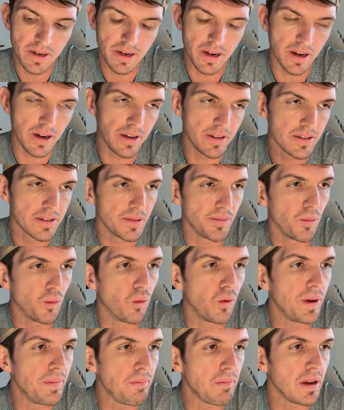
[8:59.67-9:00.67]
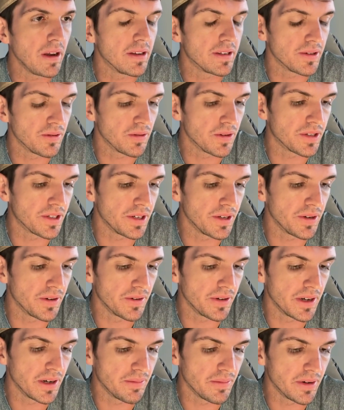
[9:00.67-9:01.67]
on some Wemby's that were
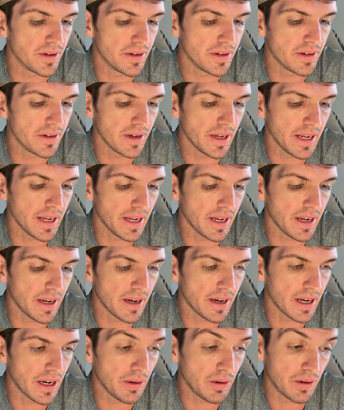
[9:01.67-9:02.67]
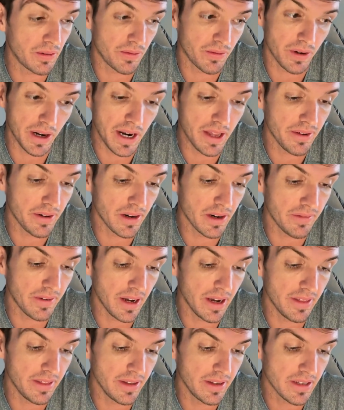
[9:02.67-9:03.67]
serial numbered, and I would rather have
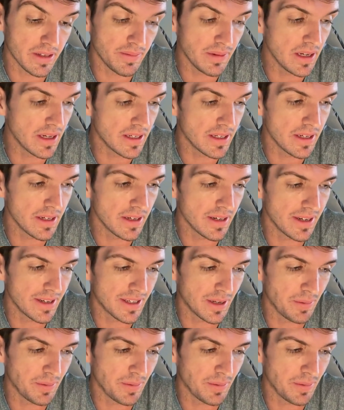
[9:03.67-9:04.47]
had this be a 10 as